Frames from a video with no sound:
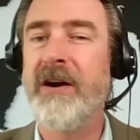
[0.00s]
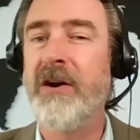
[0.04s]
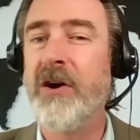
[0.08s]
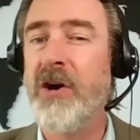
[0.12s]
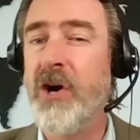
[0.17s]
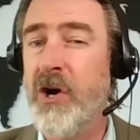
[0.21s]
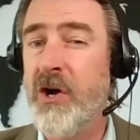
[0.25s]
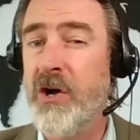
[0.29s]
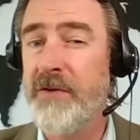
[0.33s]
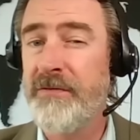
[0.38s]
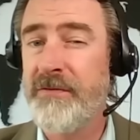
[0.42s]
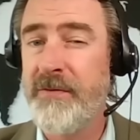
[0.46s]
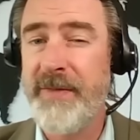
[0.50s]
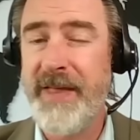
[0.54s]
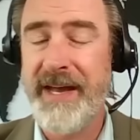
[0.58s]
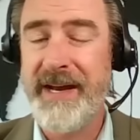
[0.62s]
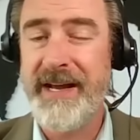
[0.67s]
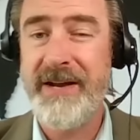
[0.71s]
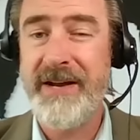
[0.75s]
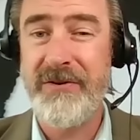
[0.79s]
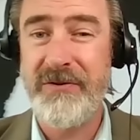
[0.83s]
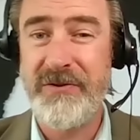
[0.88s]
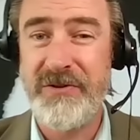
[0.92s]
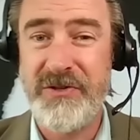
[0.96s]
They are all from
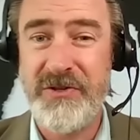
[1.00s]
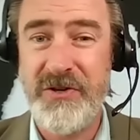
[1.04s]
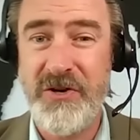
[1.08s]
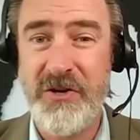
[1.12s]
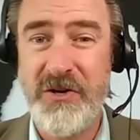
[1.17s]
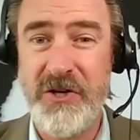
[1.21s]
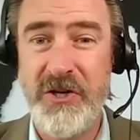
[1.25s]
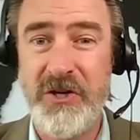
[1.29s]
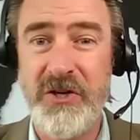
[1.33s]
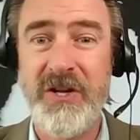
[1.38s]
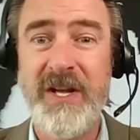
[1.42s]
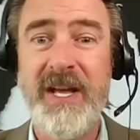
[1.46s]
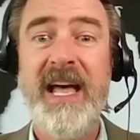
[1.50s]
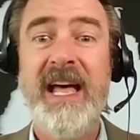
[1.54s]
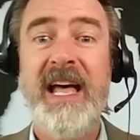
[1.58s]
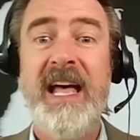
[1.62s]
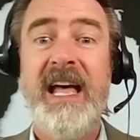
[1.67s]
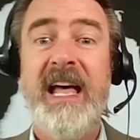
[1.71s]
that inner circle,